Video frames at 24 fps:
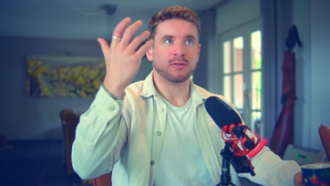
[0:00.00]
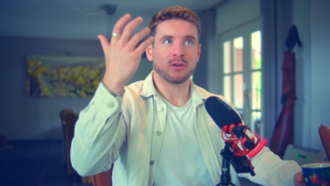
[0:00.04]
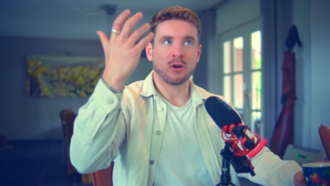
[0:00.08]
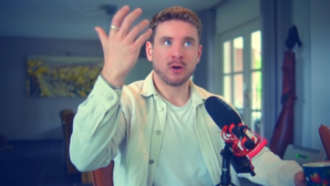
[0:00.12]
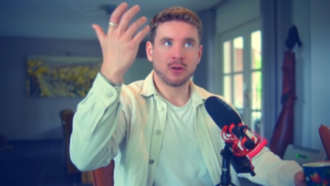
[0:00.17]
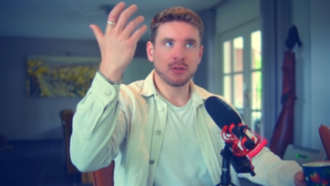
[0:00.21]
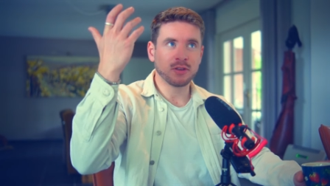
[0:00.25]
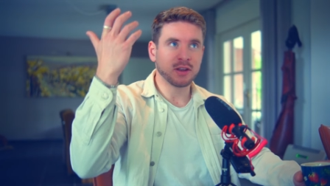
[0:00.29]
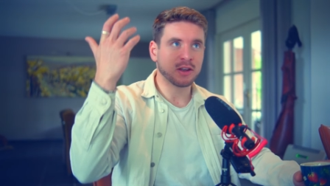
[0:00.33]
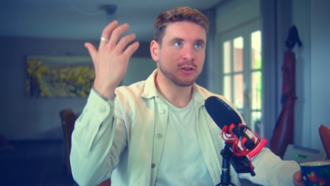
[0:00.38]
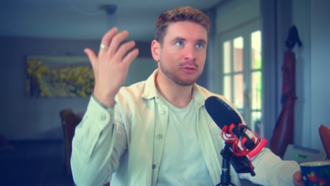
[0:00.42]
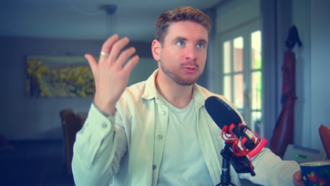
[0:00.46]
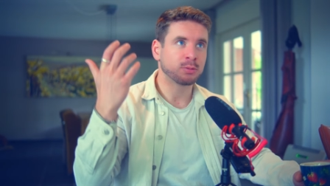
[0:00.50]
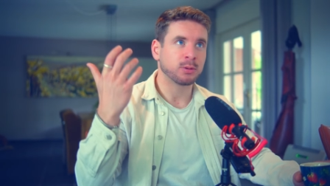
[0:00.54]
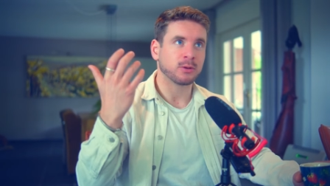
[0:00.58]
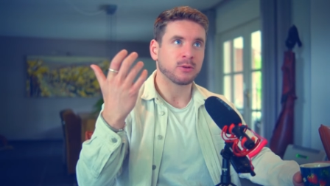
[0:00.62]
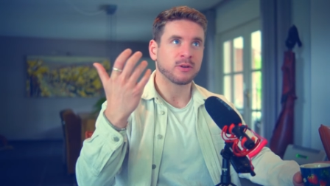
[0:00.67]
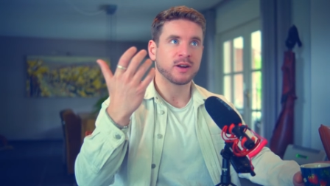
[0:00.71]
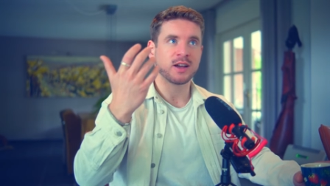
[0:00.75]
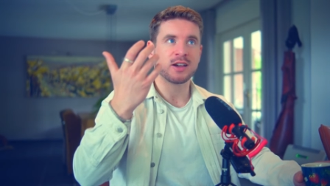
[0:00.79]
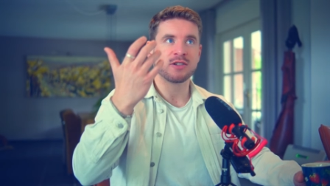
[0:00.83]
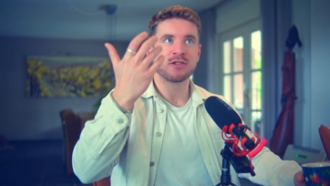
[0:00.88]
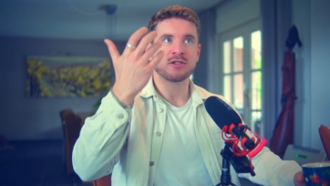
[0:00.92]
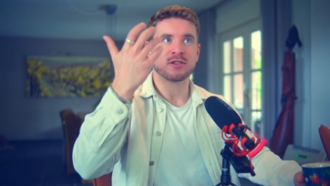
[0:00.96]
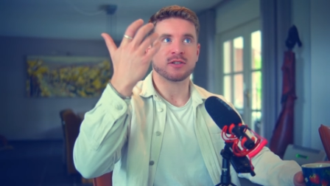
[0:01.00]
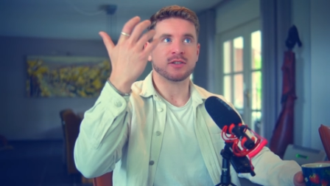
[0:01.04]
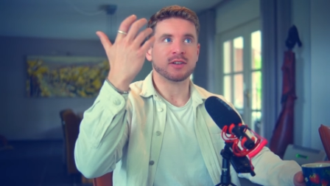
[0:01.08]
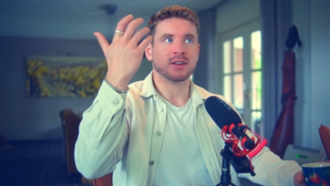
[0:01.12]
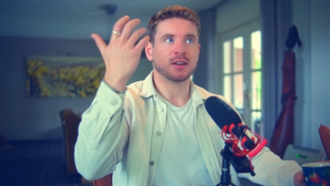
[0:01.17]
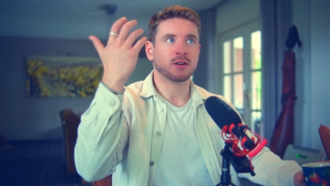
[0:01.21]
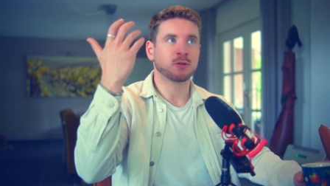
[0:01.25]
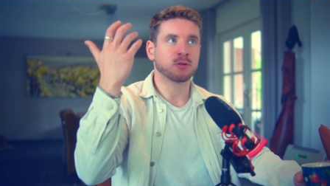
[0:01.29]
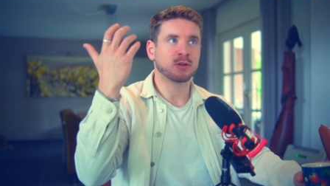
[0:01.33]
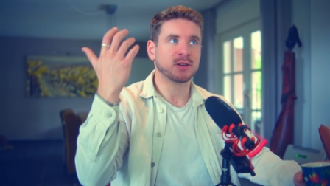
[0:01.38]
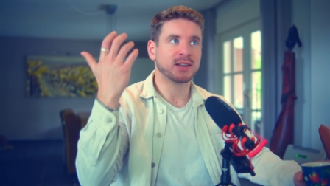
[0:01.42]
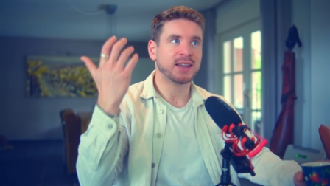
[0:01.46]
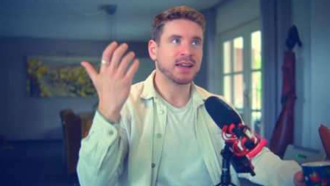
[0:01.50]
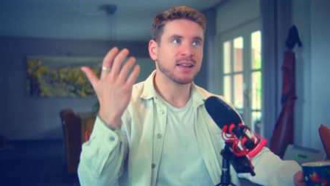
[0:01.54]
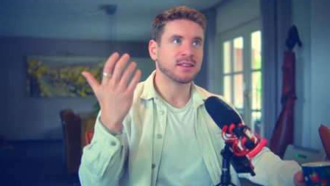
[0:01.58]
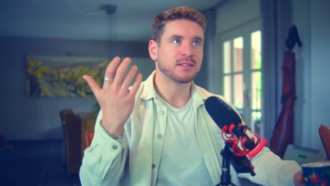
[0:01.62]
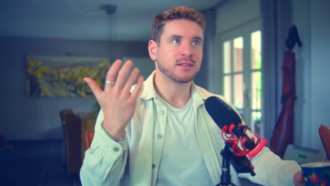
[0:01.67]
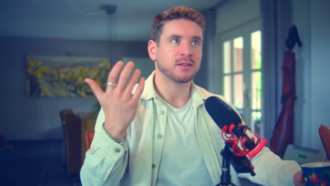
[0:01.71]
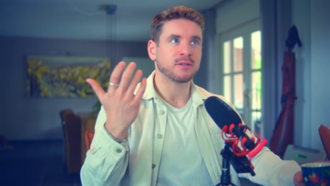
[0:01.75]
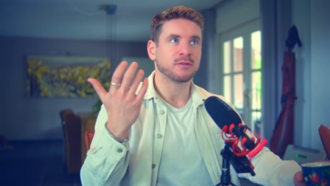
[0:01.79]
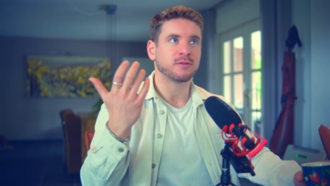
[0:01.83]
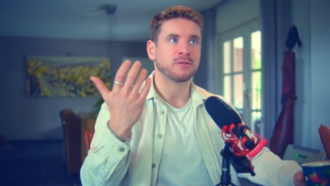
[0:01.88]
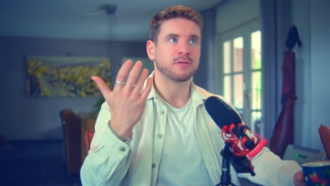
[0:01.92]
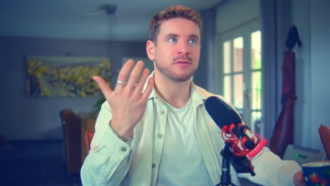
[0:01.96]
all the inspiration, the
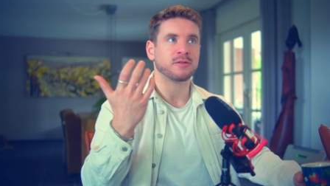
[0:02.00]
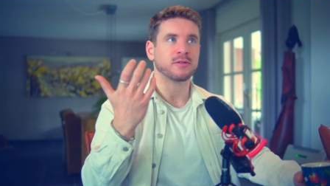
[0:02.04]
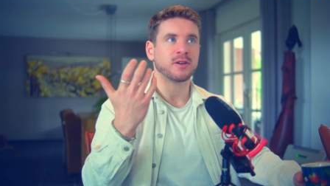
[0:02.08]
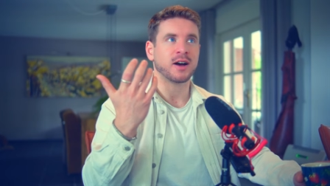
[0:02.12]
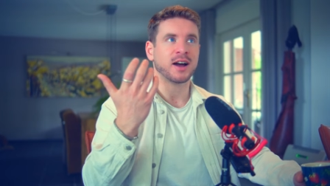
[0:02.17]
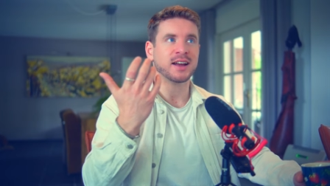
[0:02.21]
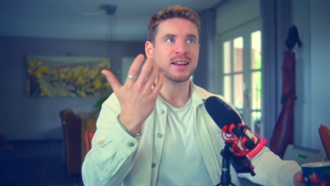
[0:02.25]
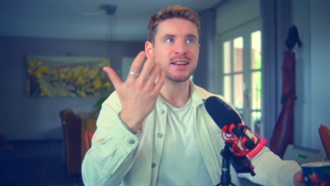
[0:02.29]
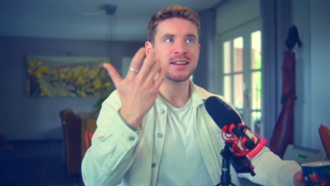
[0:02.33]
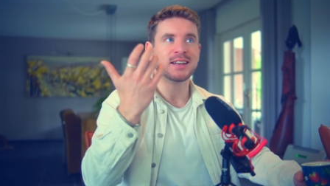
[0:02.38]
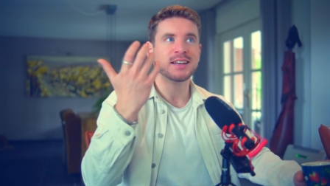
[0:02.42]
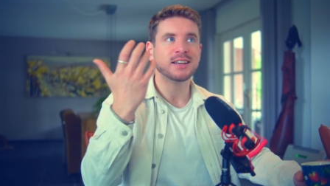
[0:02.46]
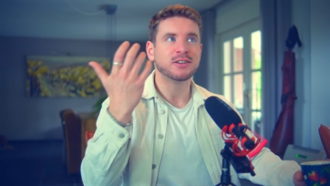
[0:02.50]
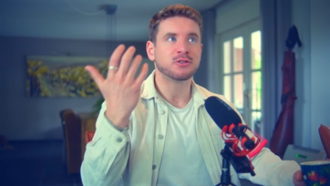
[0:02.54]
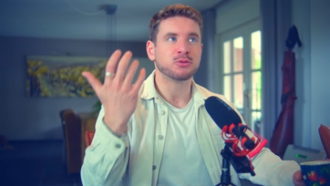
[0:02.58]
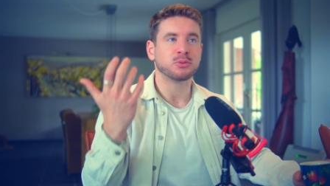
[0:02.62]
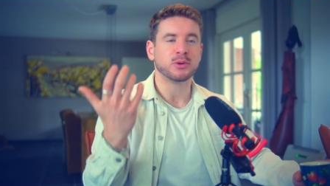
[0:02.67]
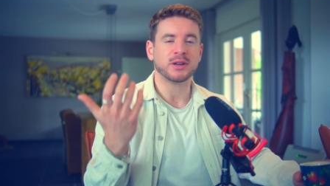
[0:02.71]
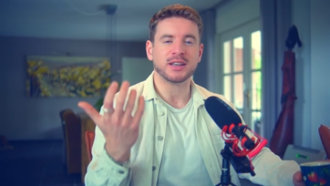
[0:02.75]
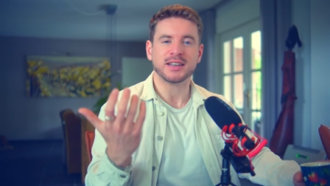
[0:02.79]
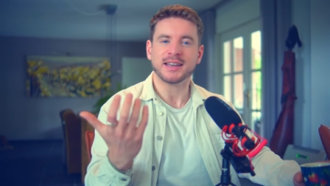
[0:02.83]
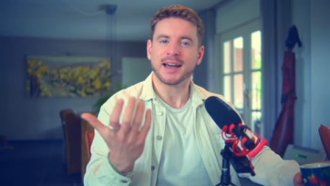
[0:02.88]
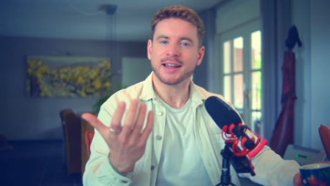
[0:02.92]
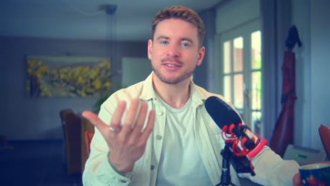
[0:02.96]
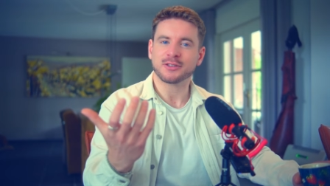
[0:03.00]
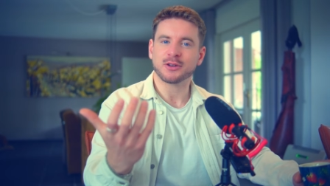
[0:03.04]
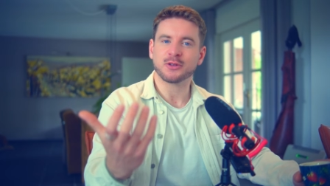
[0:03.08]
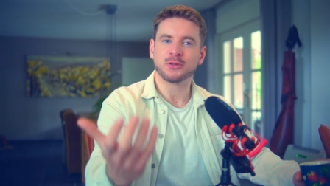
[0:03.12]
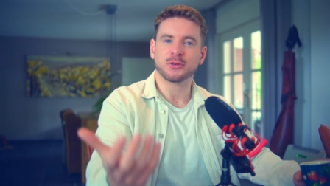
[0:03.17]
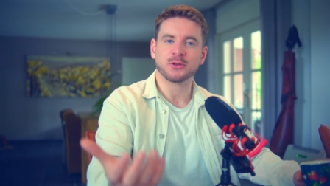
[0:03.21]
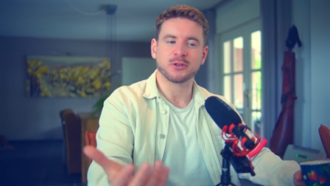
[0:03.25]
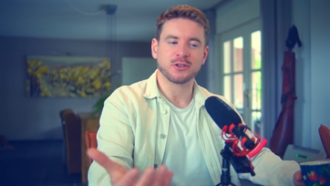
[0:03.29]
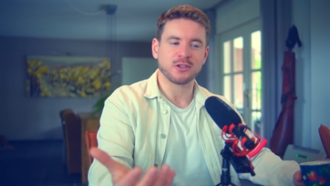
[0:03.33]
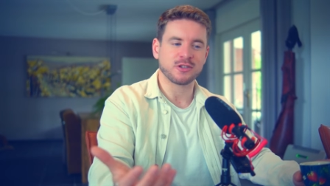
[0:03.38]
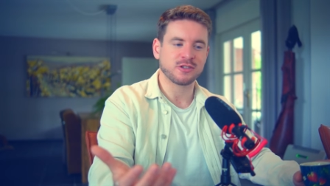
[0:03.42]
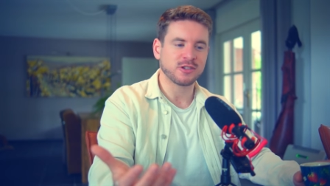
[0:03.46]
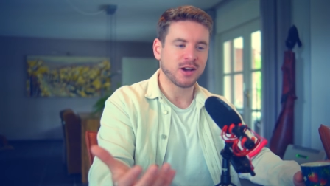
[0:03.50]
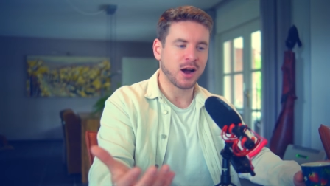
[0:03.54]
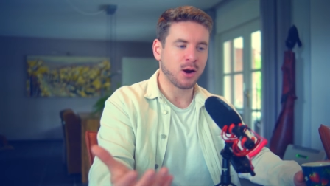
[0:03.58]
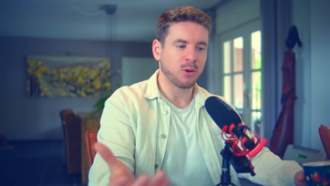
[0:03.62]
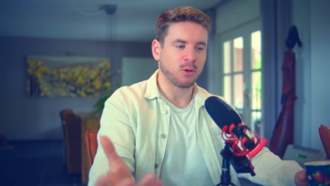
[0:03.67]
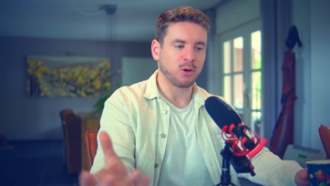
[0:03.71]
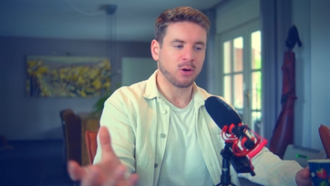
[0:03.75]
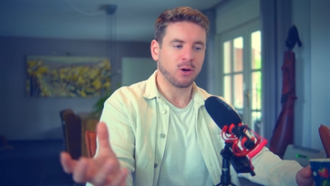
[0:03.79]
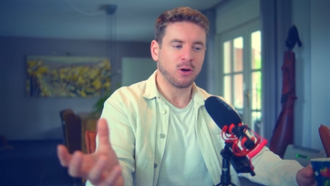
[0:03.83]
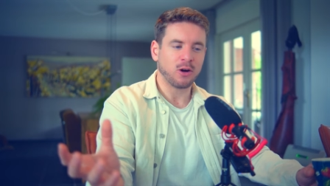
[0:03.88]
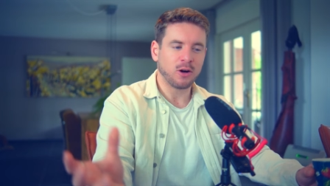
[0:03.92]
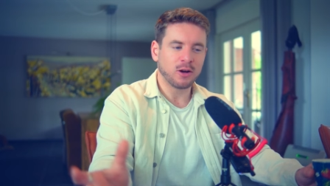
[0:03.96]
creative ideas we get under the
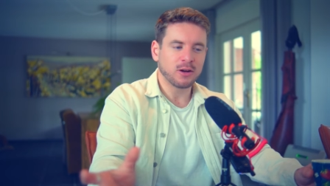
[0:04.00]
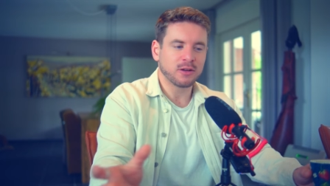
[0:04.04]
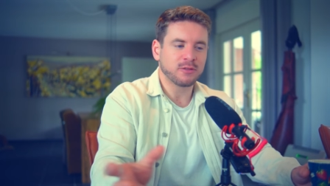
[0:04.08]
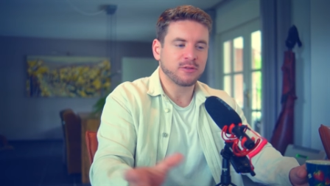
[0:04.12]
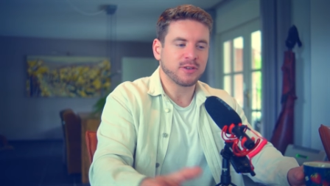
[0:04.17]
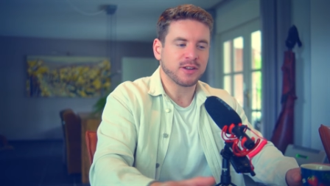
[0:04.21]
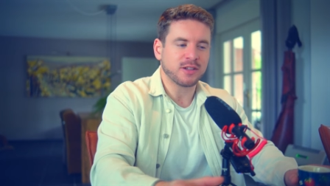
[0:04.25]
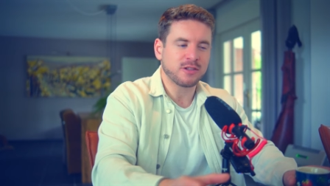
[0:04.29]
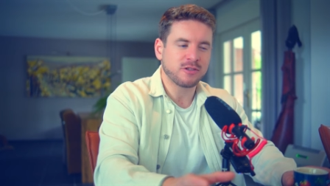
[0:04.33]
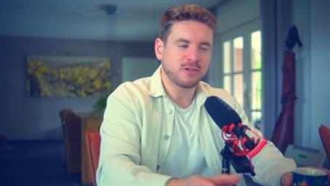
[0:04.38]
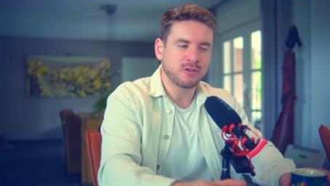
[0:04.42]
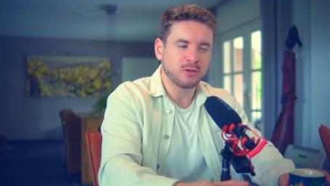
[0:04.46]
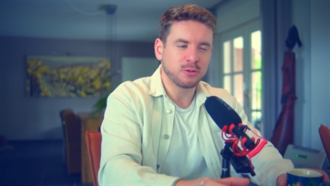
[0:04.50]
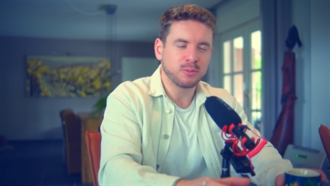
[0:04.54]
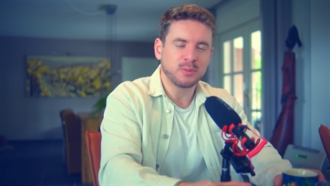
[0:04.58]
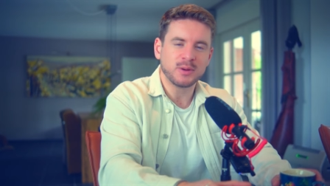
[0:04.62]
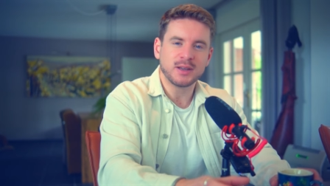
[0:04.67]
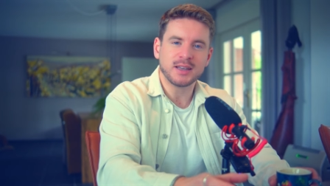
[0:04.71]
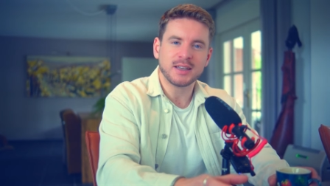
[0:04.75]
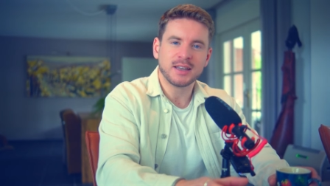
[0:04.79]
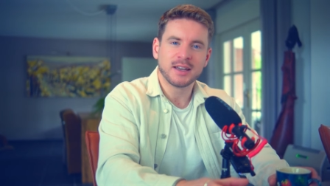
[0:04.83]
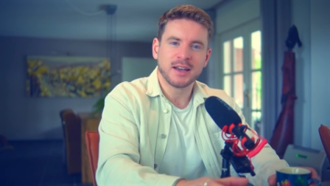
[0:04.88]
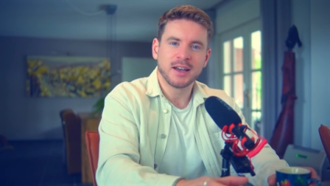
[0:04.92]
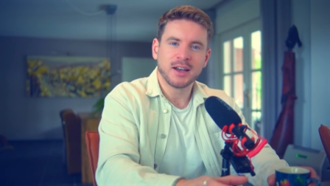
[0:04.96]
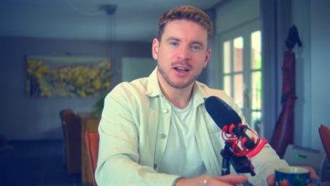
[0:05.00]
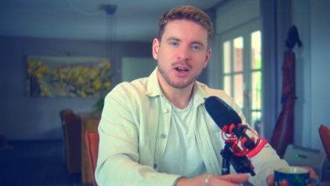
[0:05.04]
shower, all of it should be